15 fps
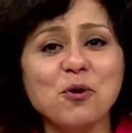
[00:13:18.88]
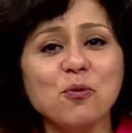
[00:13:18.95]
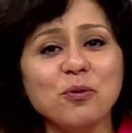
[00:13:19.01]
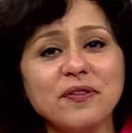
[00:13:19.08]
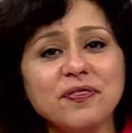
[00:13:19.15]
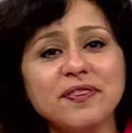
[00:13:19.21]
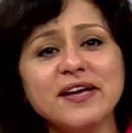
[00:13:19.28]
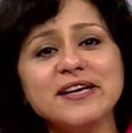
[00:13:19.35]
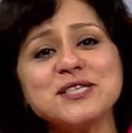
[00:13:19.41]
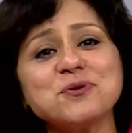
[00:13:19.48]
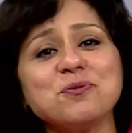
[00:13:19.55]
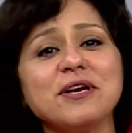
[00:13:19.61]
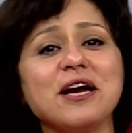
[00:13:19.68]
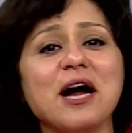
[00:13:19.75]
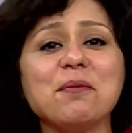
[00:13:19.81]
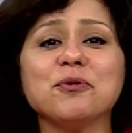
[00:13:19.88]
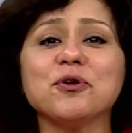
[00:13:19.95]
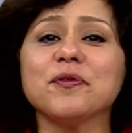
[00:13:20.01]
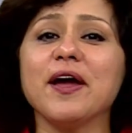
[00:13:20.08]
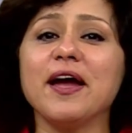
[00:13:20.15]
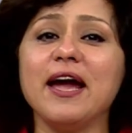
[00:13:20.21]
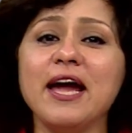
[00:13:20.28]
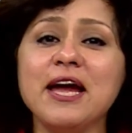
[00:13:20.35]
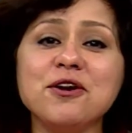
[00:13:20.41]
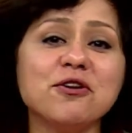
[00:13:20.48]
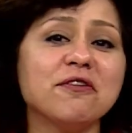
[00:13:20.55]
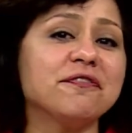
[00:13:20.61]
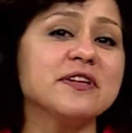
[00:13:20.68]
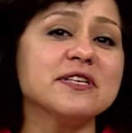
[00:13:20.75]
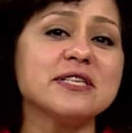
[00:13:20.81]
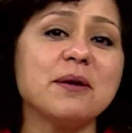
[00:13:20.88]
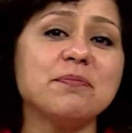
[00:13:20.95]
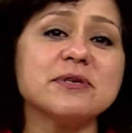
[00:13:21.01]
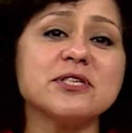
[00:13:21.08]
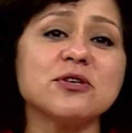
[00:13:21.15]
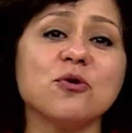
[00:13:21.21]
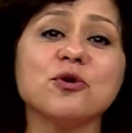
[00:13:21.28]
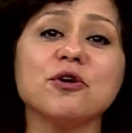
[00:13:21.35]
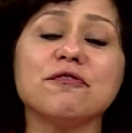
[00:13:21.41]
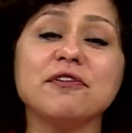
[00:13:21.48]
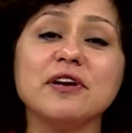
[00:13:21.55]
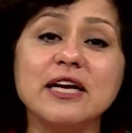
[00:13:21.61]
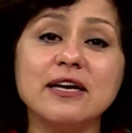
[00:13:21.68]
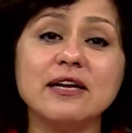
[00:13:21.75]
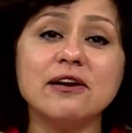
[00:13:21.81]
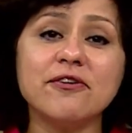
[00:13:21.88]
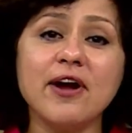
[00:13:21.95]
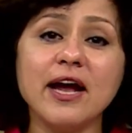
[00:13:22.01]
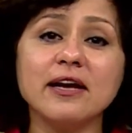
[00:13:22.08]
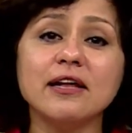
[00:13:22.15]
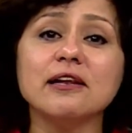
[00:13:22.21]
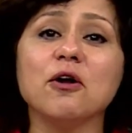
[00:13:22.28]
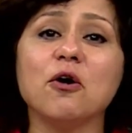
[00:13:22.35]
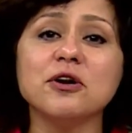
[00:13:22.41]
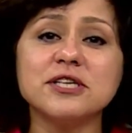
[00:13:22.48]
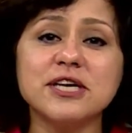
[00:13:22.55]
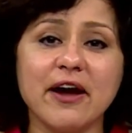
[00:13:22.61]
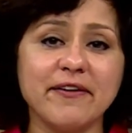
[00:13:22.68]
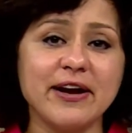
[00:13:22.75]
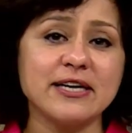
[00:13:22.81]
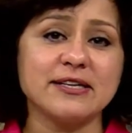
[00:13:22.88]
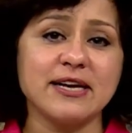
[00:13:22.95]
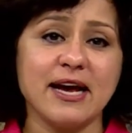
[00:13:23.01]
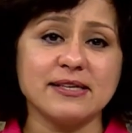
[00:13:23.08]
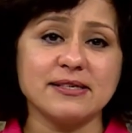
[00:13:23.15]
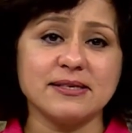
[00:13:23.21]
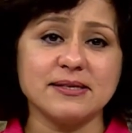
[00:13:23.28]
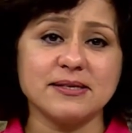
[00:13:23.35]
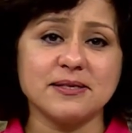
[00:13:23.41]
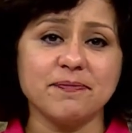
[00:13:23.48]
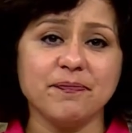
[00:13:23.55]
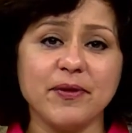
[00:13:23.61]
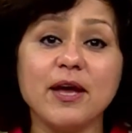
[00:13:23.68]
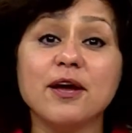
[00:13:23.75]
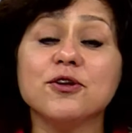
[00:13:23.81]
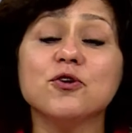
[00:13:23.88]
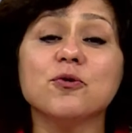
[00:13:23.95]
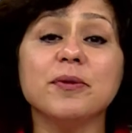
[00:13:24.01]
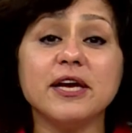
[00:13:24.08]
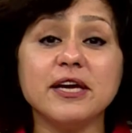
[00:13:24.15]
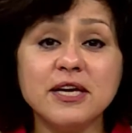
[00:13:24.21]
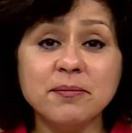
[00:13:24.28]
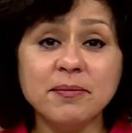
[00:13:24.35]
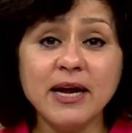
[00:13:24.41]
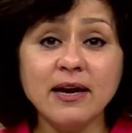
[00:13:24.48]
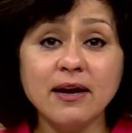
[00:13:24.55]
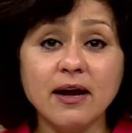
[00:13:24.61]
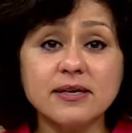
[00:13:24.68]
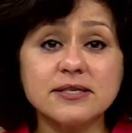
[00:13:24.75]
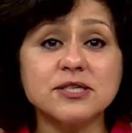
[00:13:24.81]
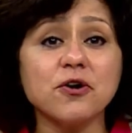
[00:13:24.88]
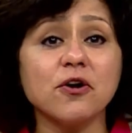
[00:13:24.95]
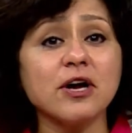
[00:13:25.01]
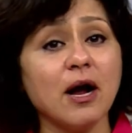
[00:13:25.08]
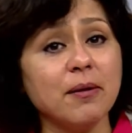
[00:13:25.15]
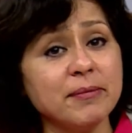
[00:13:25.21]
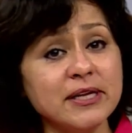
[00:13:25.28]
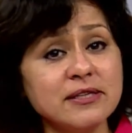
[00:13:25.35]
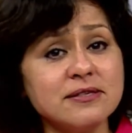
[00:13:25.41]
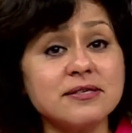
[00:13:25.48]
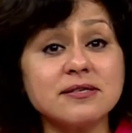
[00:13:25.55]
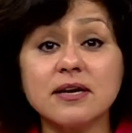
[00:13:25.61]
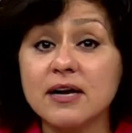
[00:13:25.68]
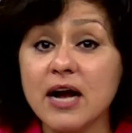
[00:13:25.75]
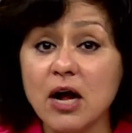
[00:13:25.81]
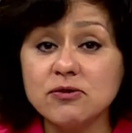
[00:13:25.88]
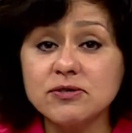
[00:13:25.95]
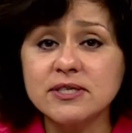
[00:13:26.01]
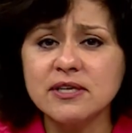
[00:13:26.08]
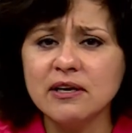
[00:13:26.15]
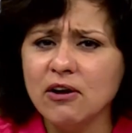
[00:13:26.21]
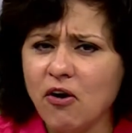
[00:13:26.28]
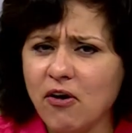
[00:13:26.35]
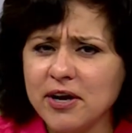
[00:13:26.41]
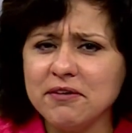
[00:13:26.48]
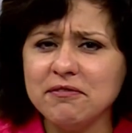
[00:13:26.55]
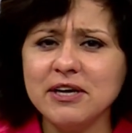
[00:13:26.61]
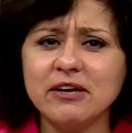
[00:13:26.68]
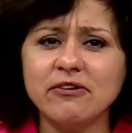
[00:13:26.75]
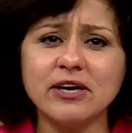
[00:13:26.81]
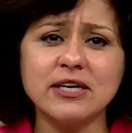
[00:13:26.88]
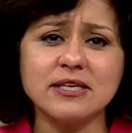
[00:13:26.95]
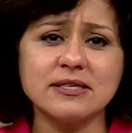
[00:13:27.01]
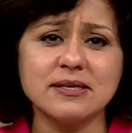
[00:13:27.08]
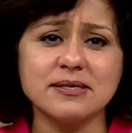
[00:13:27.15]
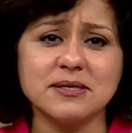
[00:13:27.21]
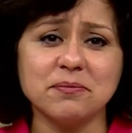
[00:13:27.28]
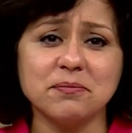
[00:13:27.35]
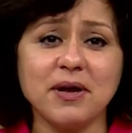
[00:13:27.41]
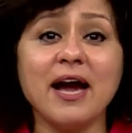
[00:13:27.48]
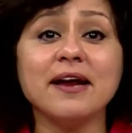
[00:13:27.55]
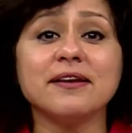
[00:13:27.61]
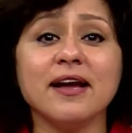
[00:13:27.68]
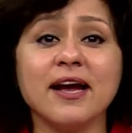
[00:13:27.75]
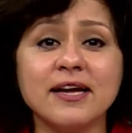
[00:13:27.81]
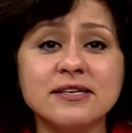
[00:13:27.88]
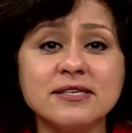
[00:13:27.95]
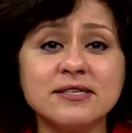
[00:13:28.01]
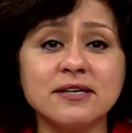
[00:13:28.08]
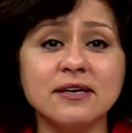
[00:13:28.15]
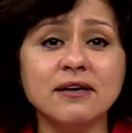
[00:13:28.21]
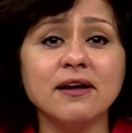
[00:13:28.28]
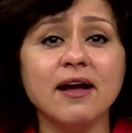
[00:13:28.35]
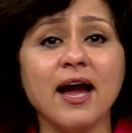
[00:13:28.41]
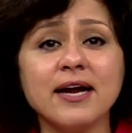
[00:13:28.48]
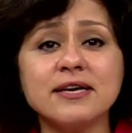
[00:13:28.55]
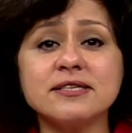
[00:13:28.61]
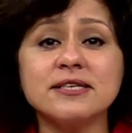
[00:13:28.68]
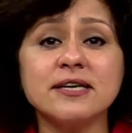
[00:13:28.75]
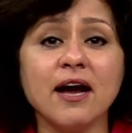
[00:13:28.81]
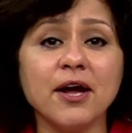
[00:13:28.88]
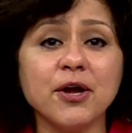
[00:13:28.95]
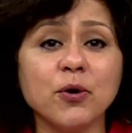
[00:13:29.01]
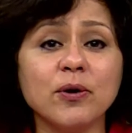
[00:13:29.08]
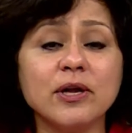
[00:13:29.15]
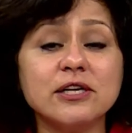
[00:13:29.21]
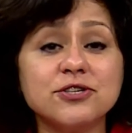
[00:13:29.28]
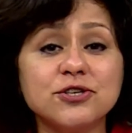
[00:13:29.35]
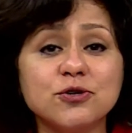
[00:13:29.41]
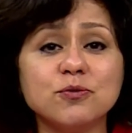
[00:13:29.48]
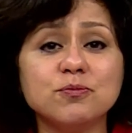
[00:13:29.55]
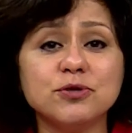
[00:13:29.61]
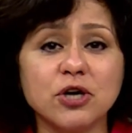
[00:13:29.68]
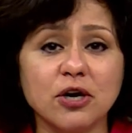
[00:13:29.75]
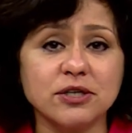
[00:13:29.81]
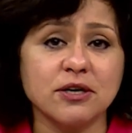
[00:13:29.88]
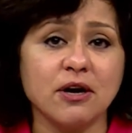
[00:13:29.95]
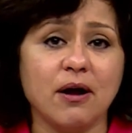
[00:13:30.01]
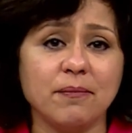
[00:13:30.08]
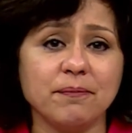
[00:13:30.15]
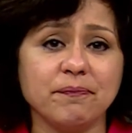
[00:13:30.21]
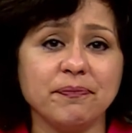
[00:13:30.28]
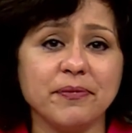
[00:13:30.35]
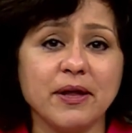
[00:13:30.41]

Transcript: With this, we come to the end of this episode of Legal Wrangle on direct taxes. You may email us your comments, counsel, or even criticism at editor@tioltube.com.